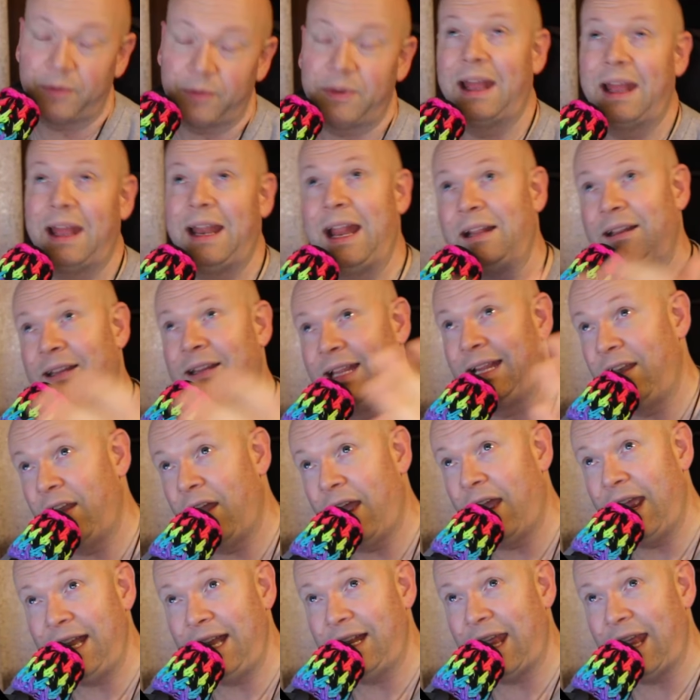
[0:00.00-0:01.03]
Then LA
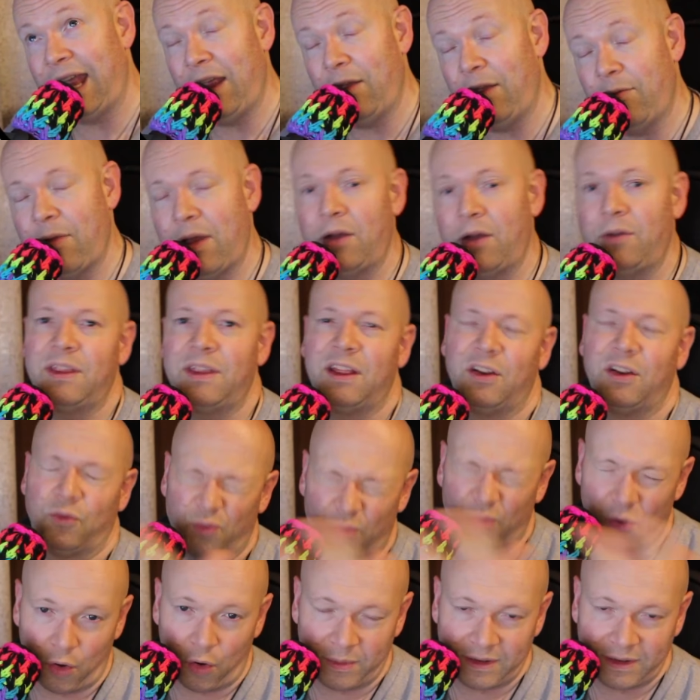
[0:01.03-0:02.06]
Knight came out. And then
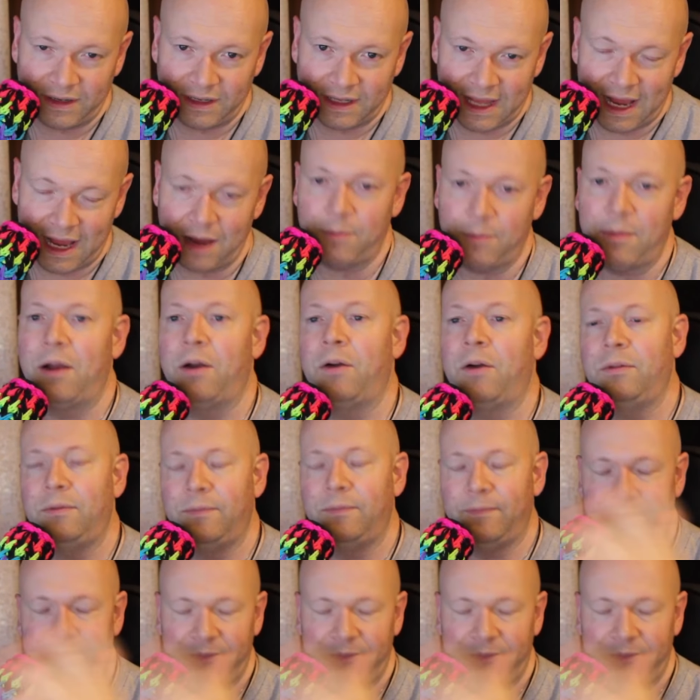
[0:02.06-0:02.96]
Roman came out.